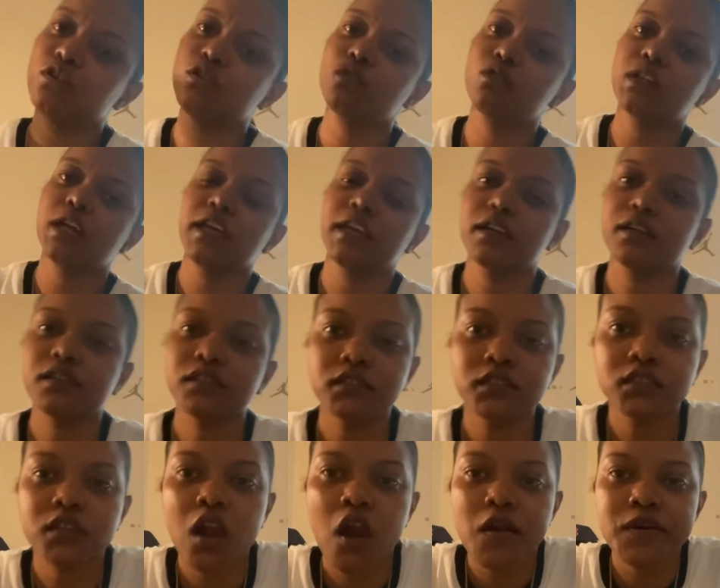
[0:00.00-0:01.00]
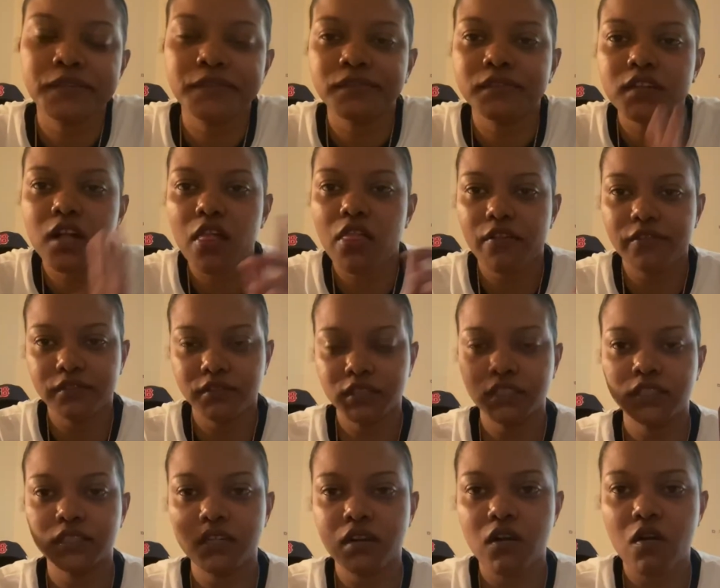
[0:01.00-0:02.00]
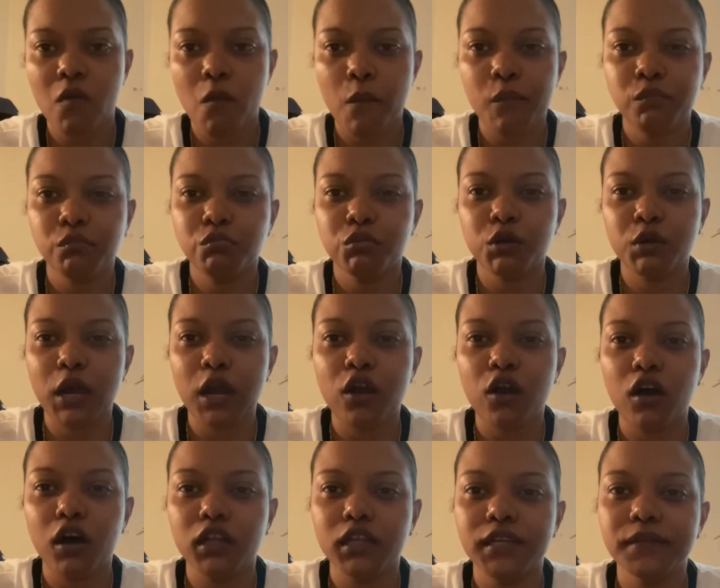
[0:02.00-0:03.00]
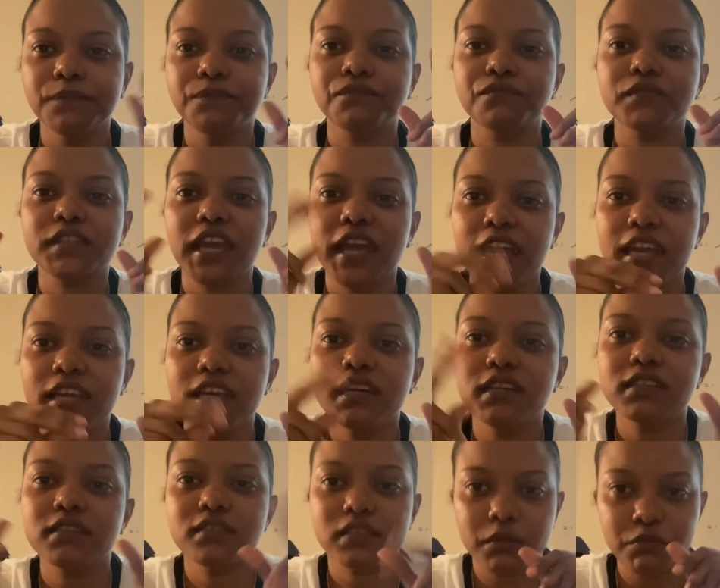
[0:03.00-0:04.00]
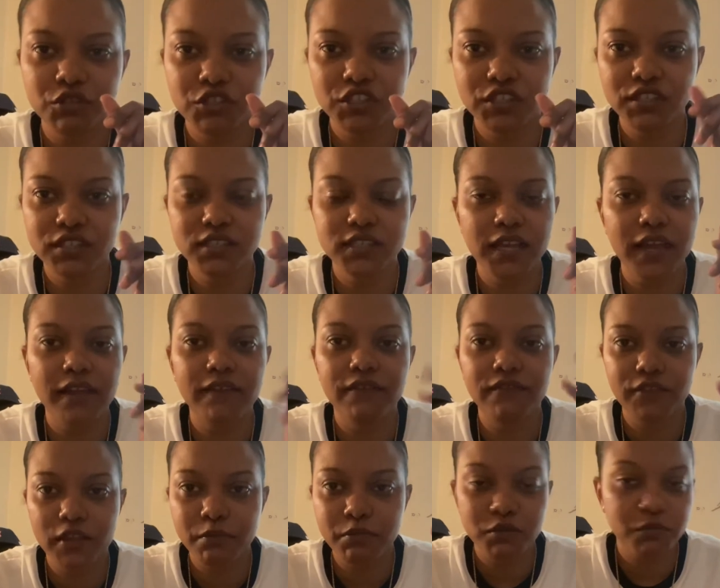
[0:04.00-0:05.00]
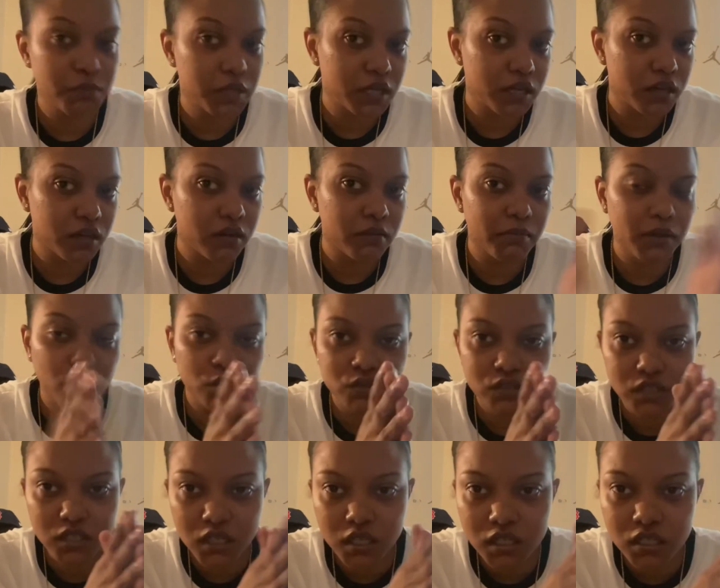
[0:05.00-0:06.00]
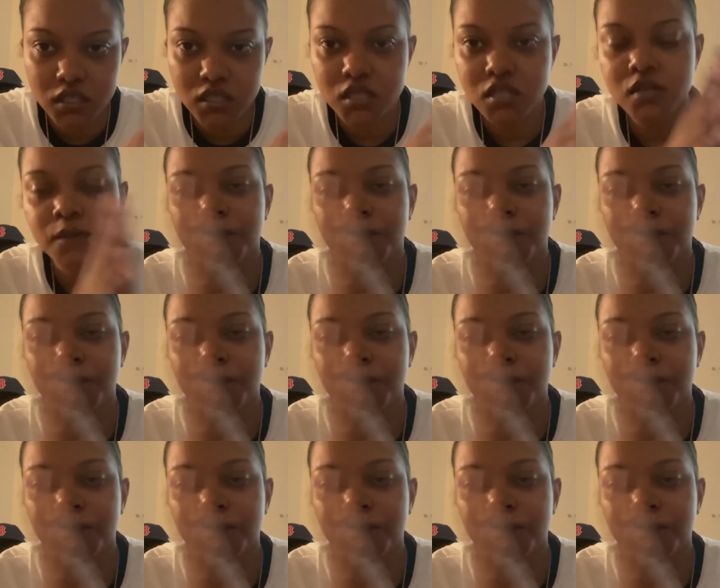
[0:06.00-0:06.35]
like what do I call it, 8 assumptions that femmes make about studs.